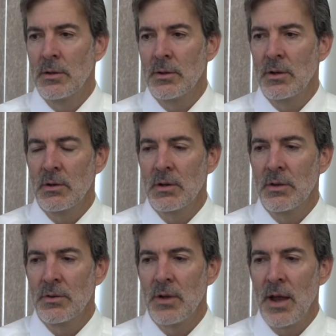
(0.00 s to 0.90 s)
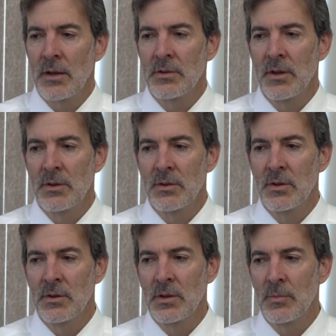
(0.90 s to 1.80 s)
you could get access
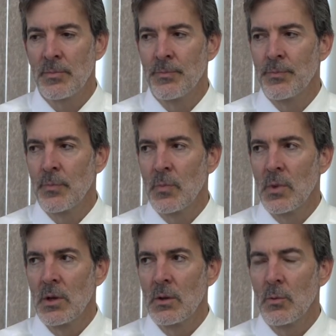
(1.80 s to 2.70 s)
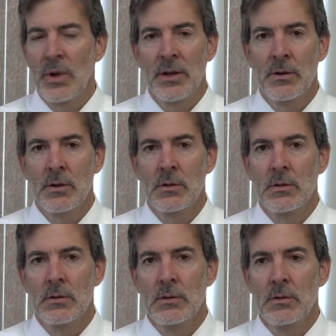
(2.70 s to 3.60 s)
to some reader
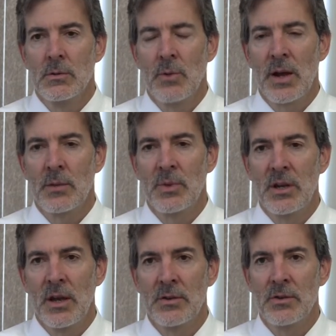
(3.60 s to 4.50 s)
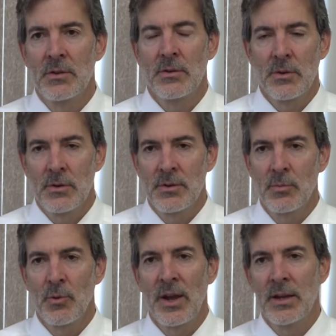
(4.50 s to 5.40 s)
recommendations or
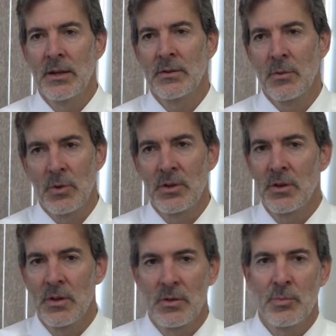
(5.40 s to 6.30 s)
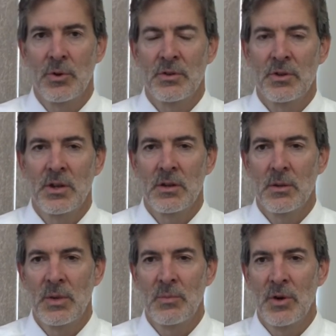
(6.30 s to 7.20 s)
some ratings of which of those books tend
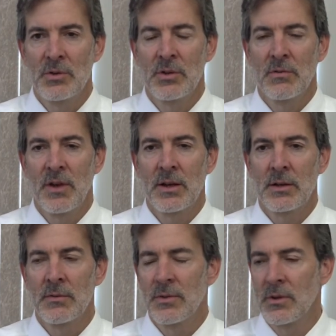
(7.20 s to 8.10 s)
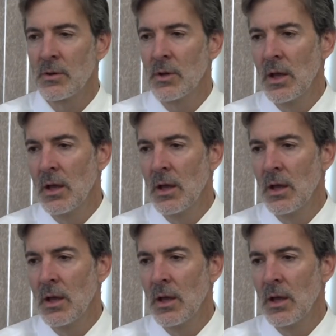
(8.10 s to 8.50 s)
to be most effective. So,